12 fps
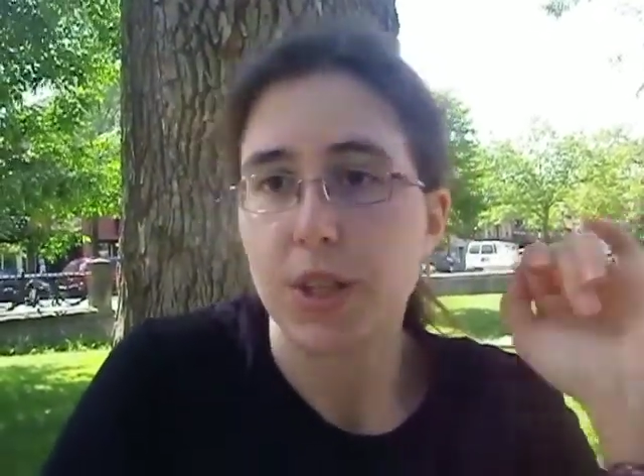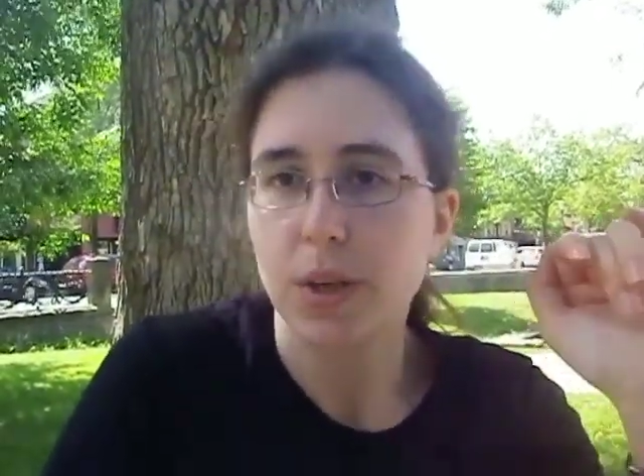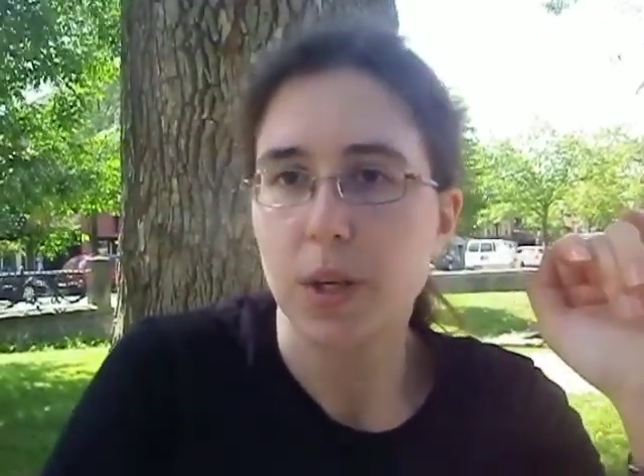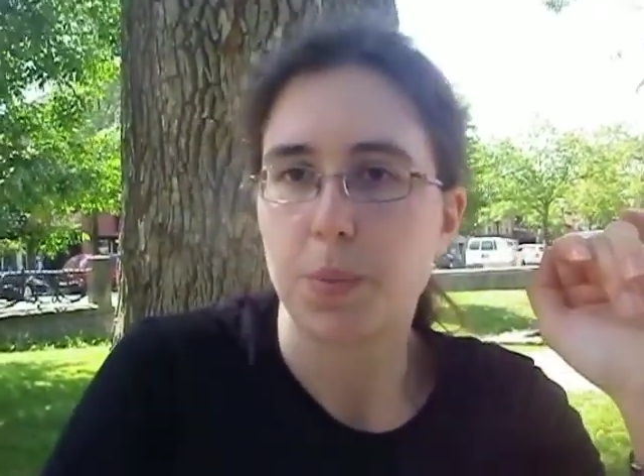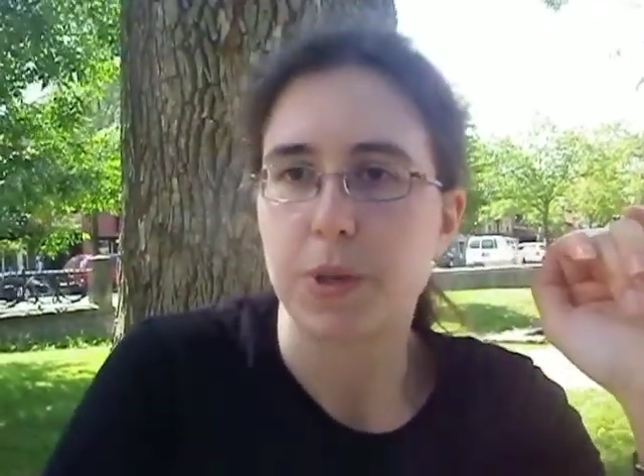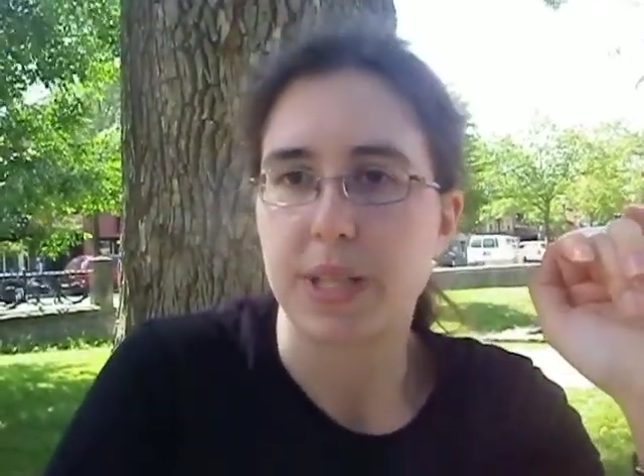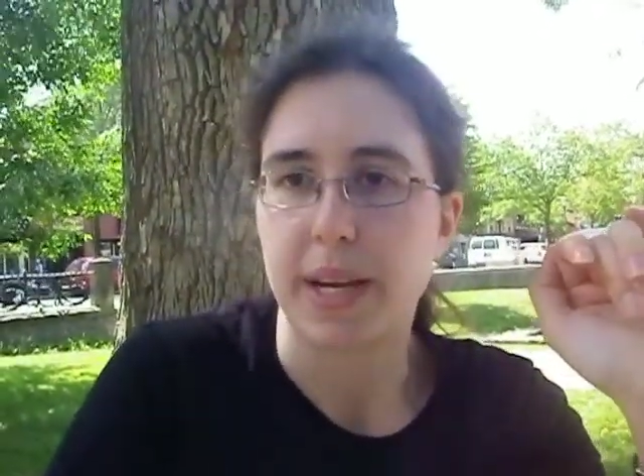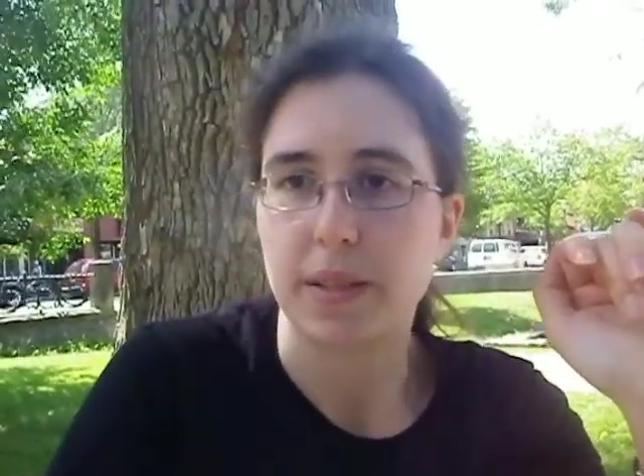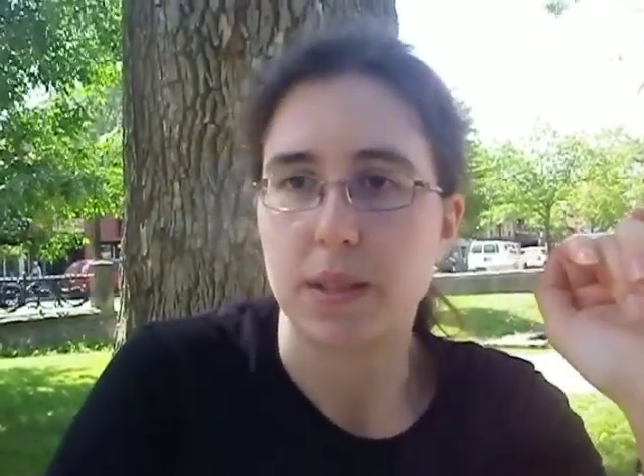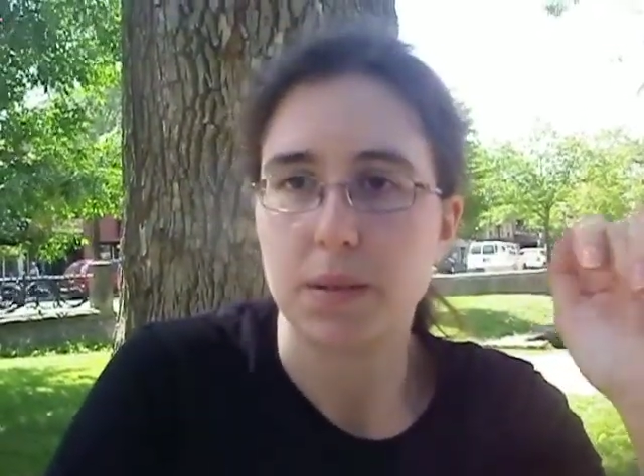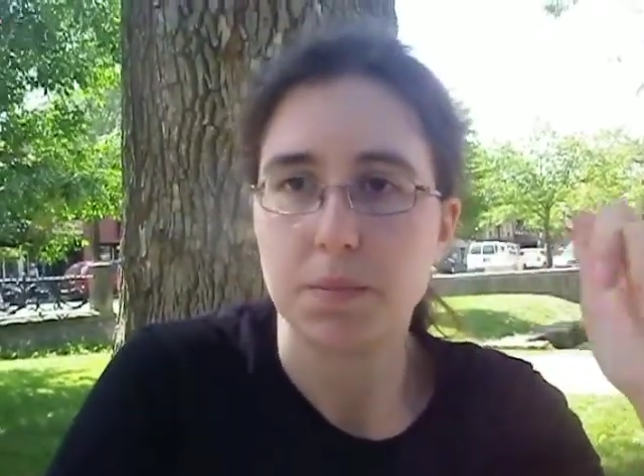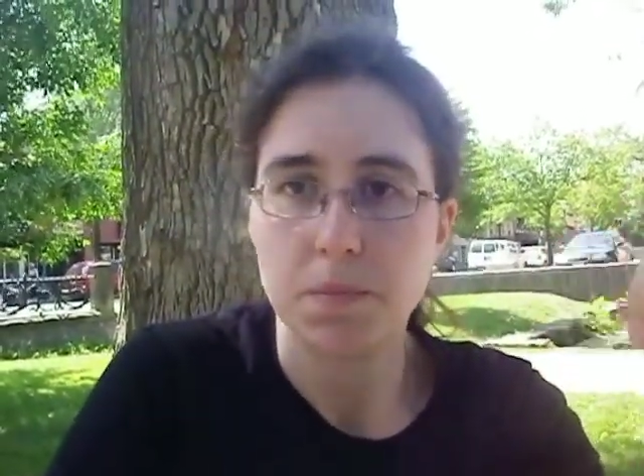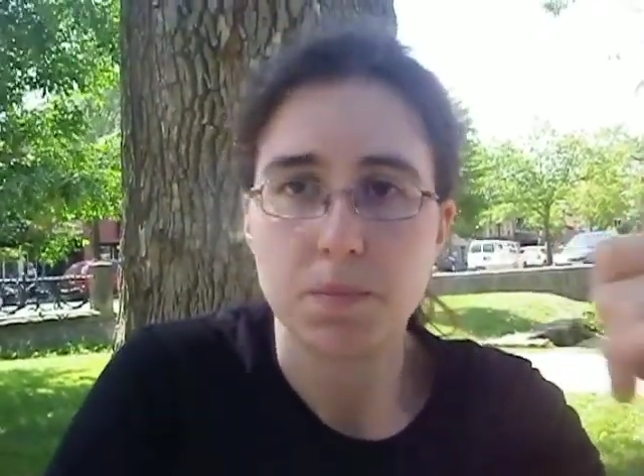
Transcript: 30%.